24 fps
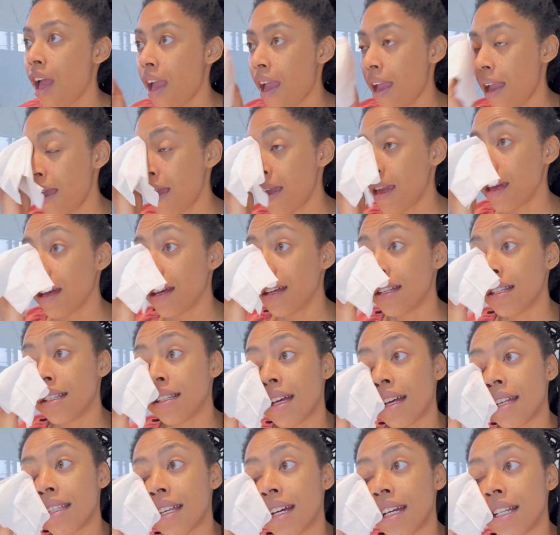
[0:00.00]
And
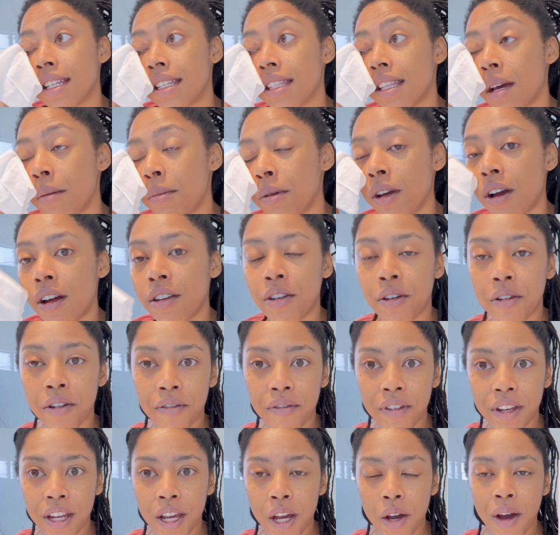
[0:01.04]
as I did that Beyond Yoga
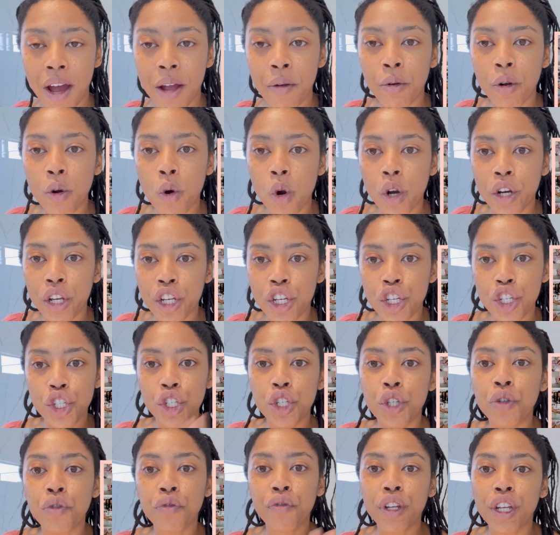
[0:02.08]
video, I recorded
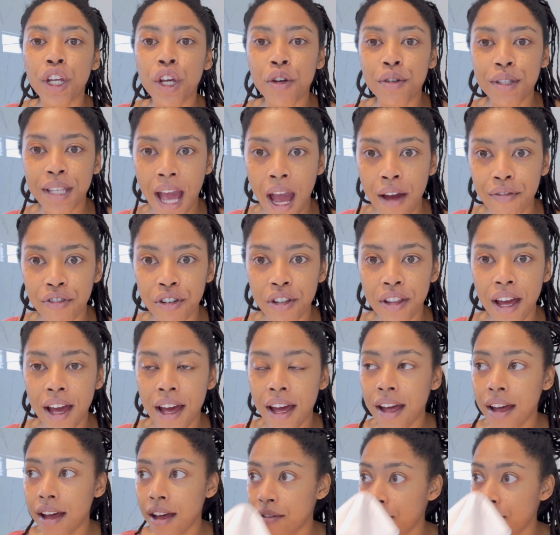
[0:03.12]
2 videos after that of